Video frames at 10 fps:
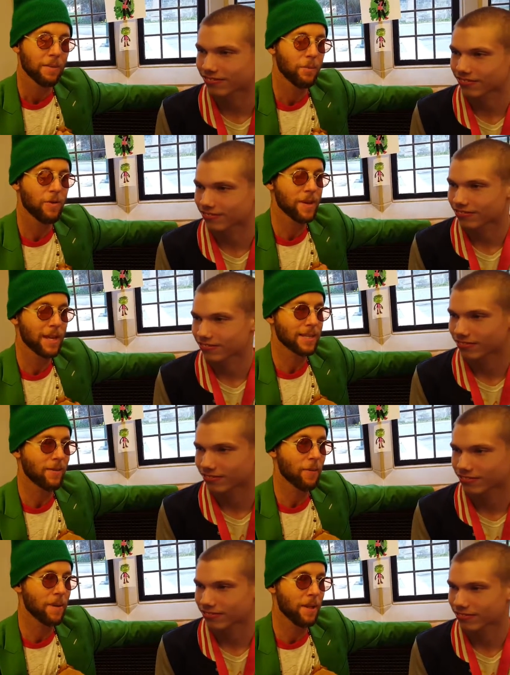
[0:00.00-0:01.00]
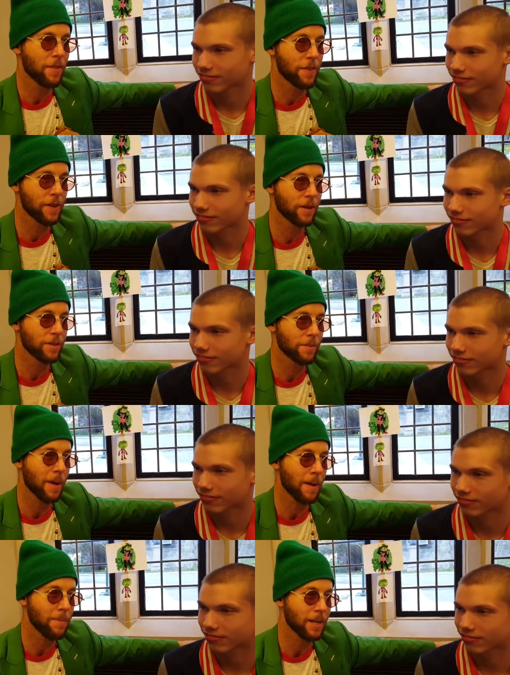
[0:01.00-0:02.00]
Speaker 1: movie that's ever been in theaters, in
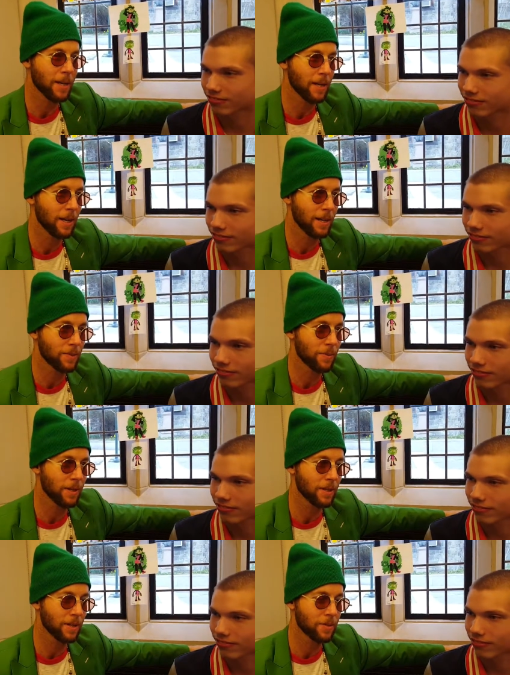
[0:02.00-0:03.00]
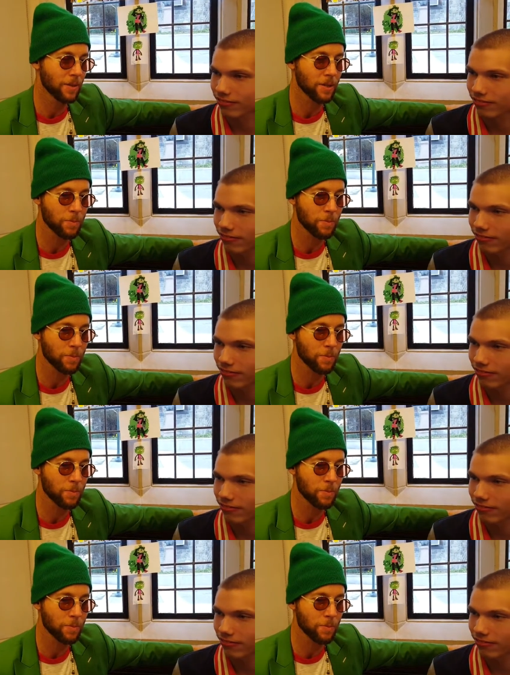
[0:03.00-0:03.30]
my opinion. And it's really